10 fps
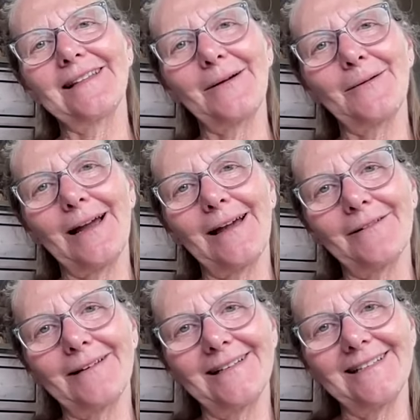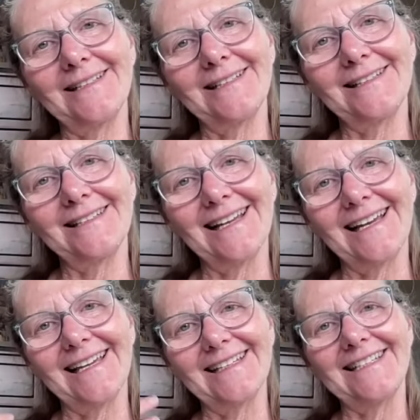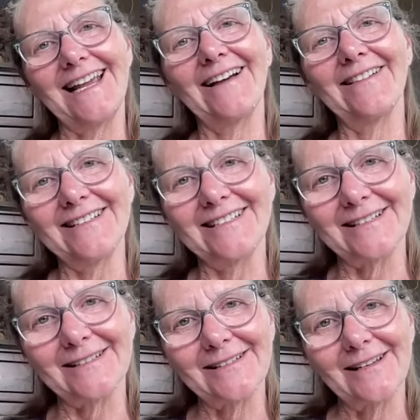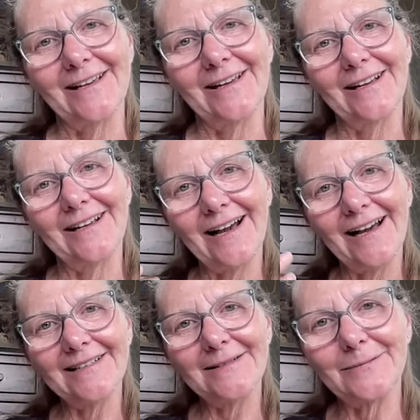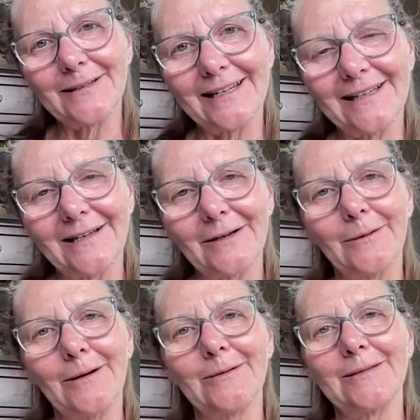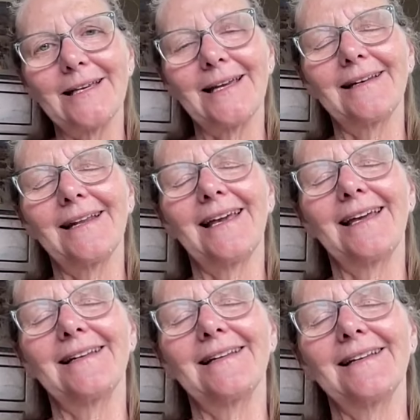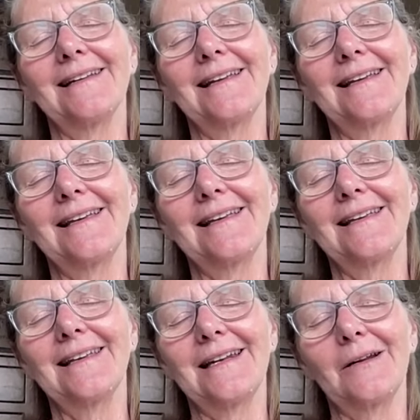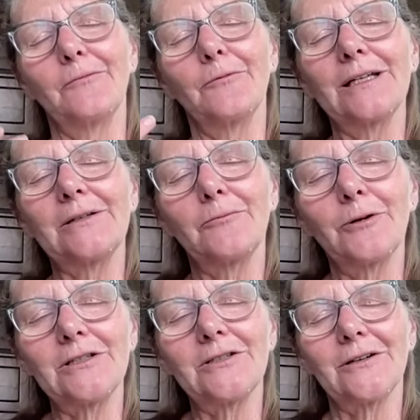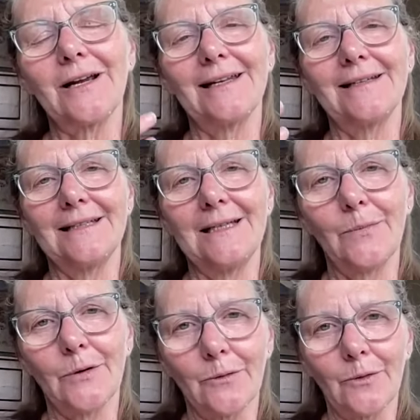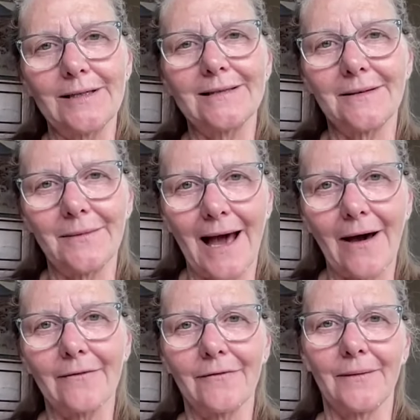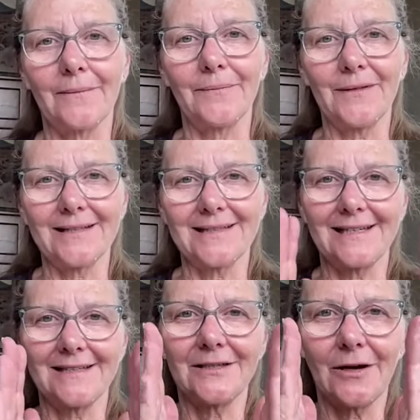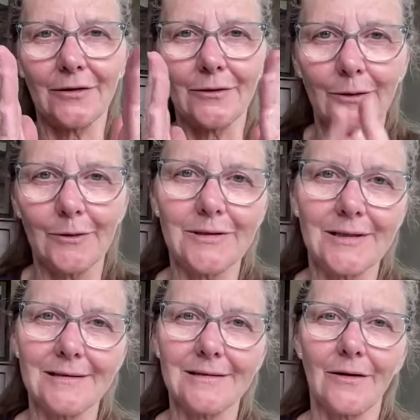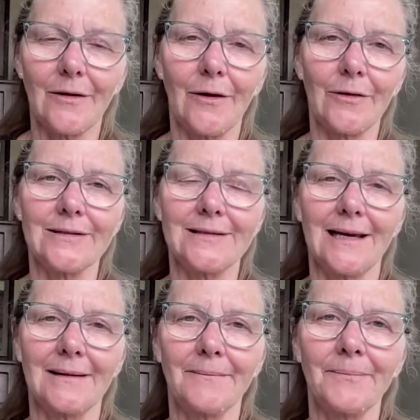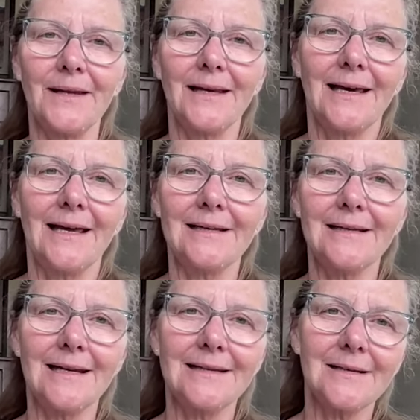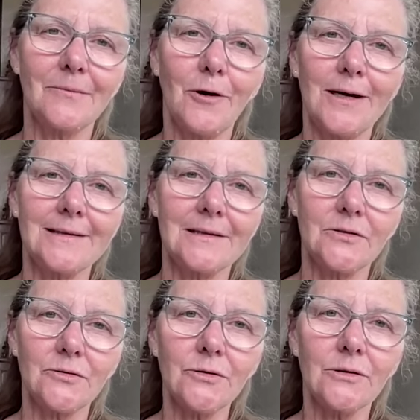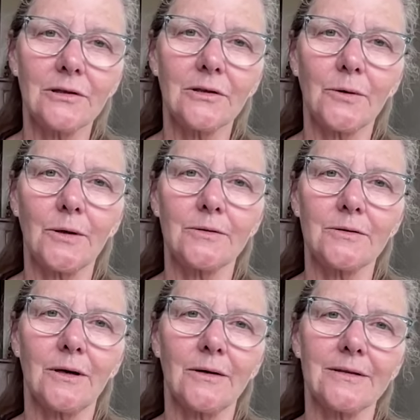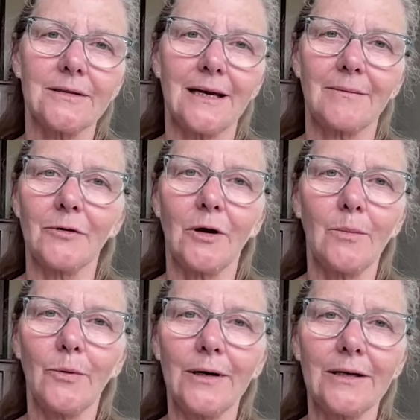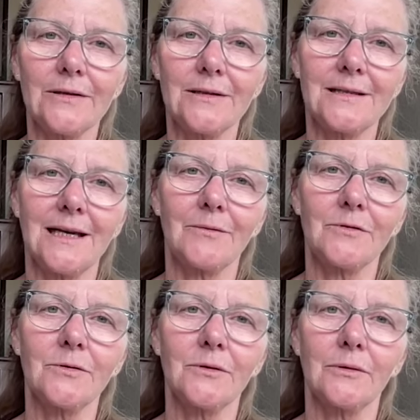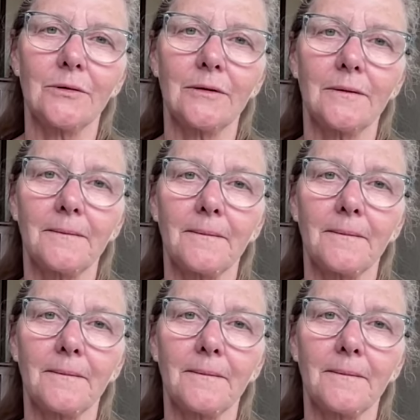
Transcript: like they were having challenges contemplating the quotes and getting richer and deeper wisdom out of them because they just saw the quotes as all the same. And in some ways, it's true that the quotes are all the same. They're all pointing to the same truth.